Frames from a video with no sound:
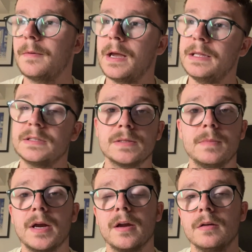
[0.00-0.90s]
into
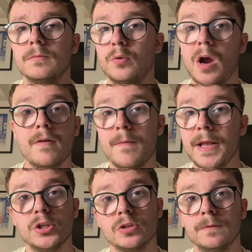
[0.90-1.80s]
my own private
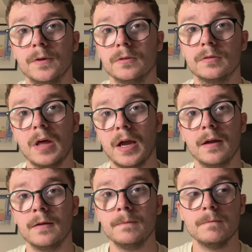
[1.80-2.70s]
pension fund that I